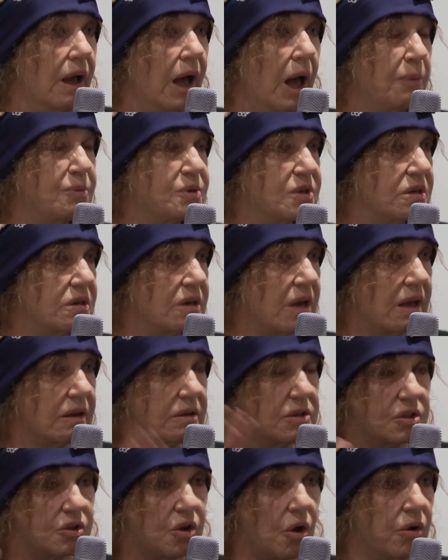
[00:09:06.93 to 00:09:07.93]
ups and
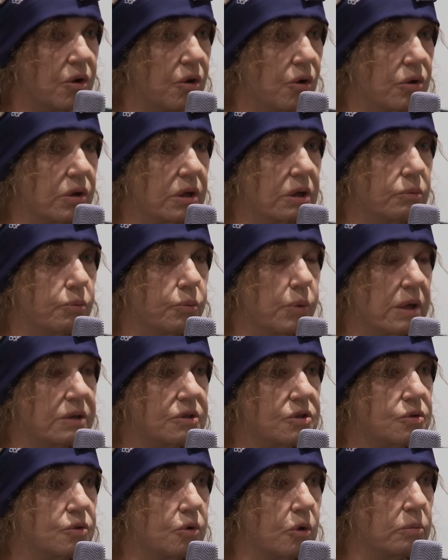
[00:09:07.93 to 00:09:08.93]
downs going on in
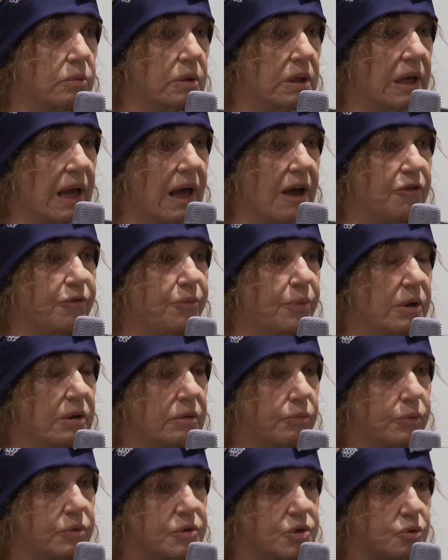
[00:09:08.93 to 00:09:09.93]
one's normal life, but
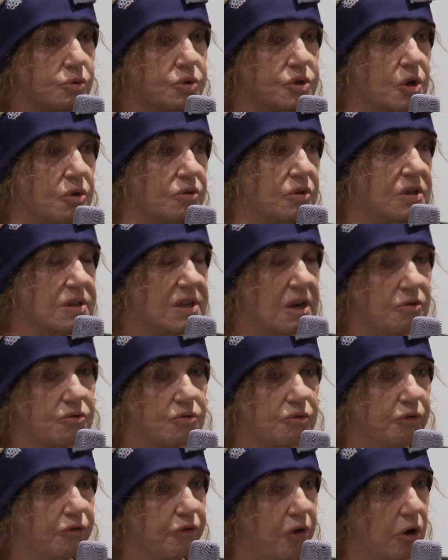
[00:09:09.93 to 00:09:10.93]
it was also the
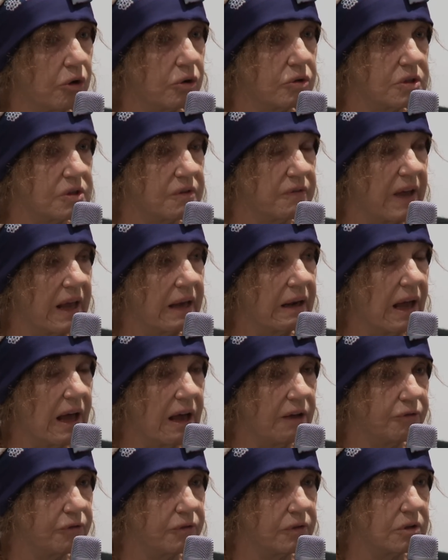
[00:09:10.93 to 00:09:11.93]
central focus of our
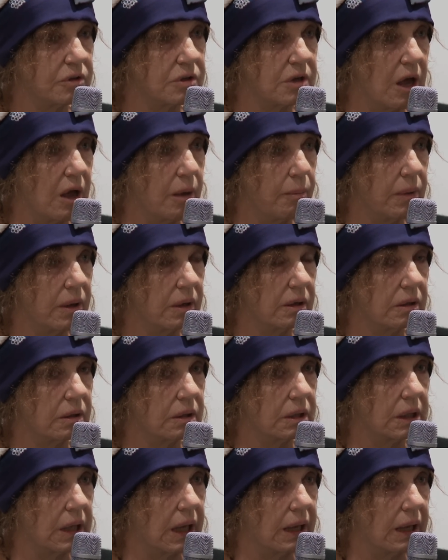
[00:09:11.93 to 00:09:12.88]
life at the time.